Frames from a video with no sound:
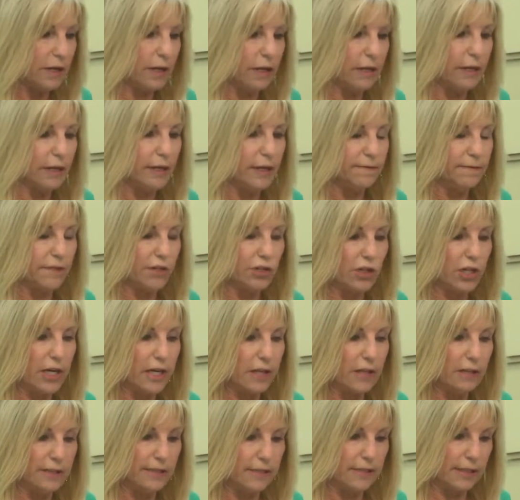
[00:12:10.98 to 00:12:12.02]
If a
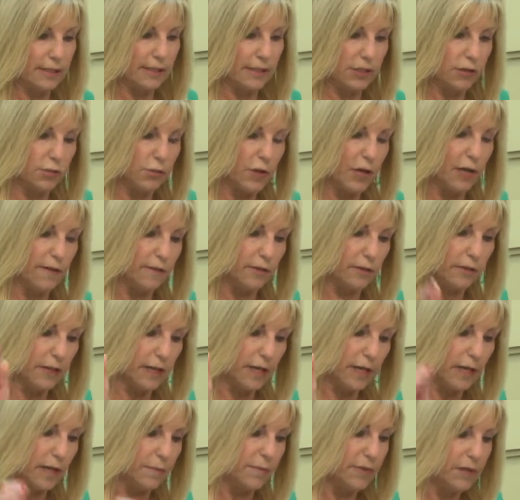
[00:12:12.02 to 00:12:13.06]
child is 12 or
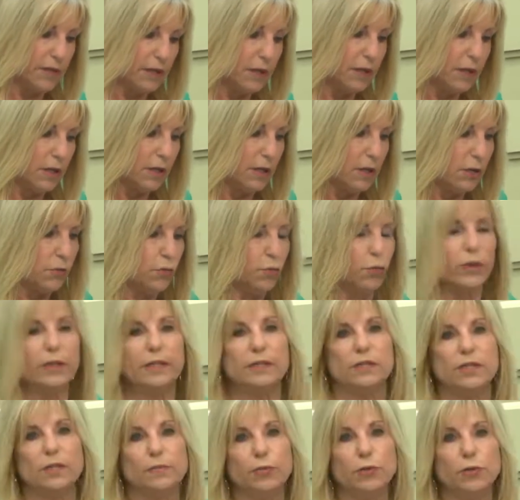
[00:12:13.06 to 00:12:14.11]
up, what
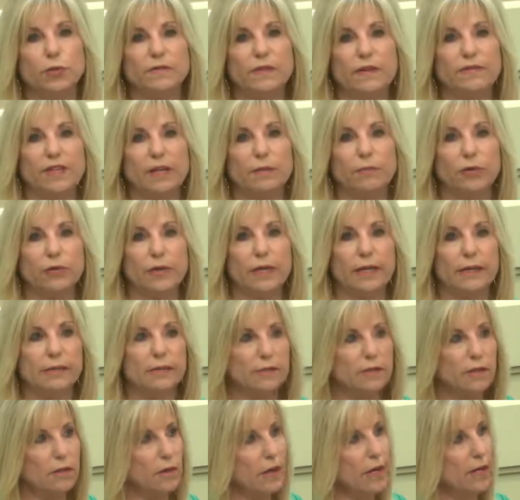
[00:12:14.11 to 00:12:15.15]
is the proof that they bring?
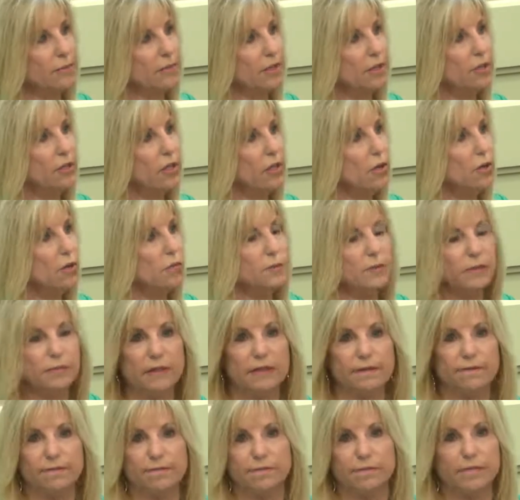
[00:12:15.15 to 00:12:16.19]
So I'm going to go to
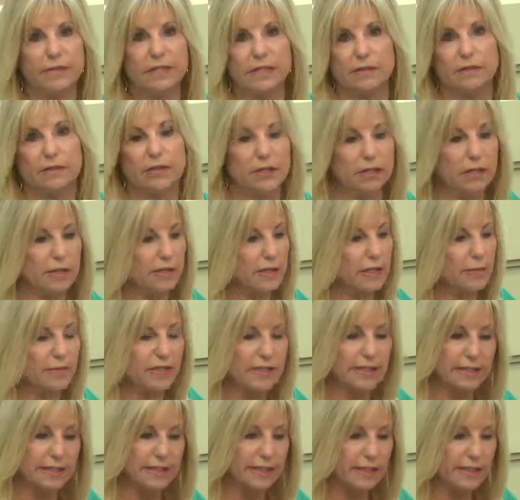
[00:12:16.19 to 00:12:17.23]
be, someone
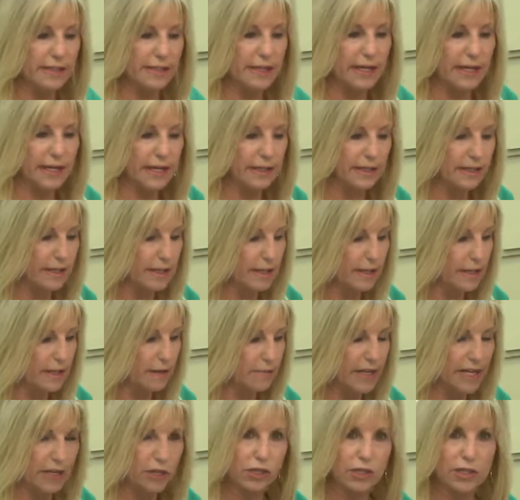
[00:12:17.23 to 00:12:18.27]
says, listen, I can
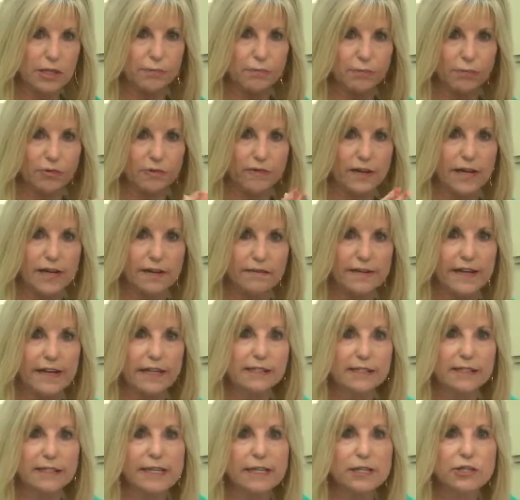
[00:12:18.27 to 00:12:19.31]
actually provide
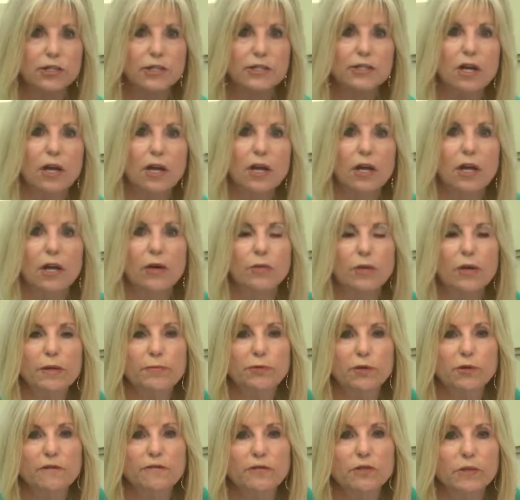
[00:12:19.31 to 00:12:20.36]
vaccinations. What
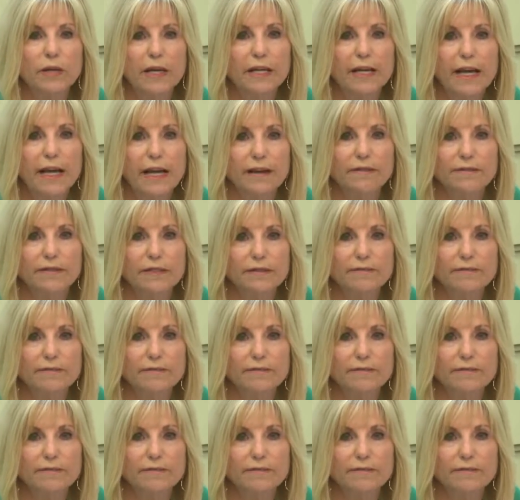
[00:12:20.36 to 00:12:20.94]
proof do I have?